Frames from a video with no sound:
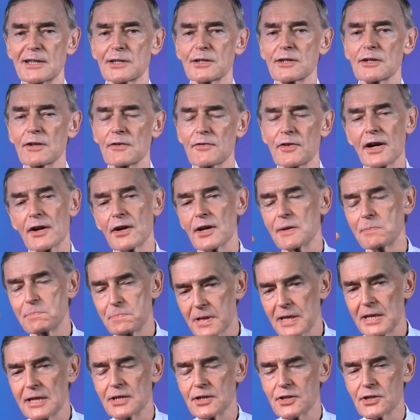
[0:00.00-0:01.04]
to the very
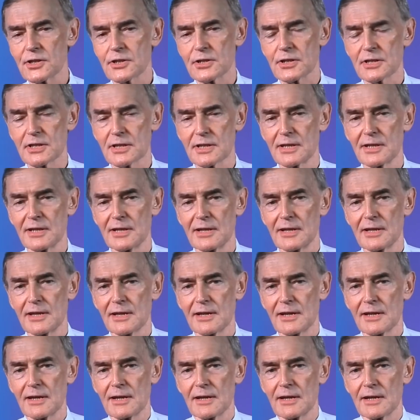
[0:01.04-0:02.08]
peace
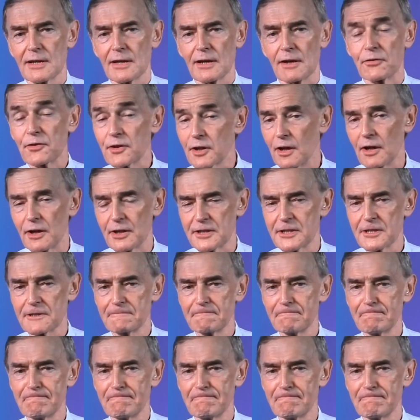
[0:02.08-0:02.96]
of God.